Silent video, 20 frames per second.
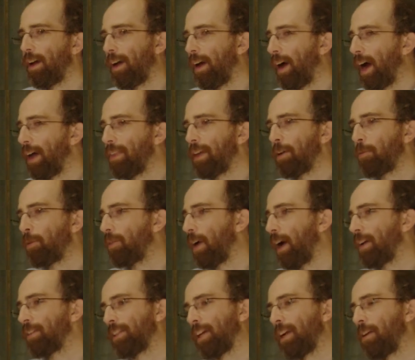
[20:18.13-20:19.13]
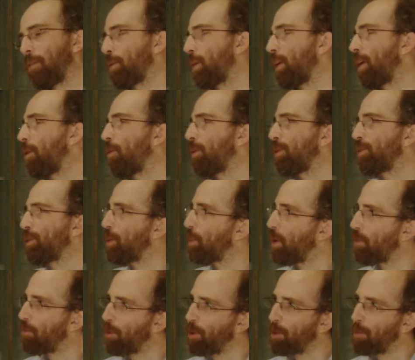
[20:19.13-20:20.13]
I think I said everything I wanted to say
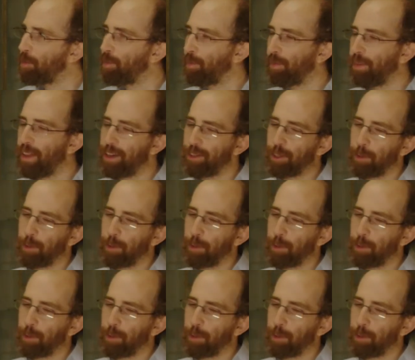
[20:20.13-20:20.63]
about Farnham last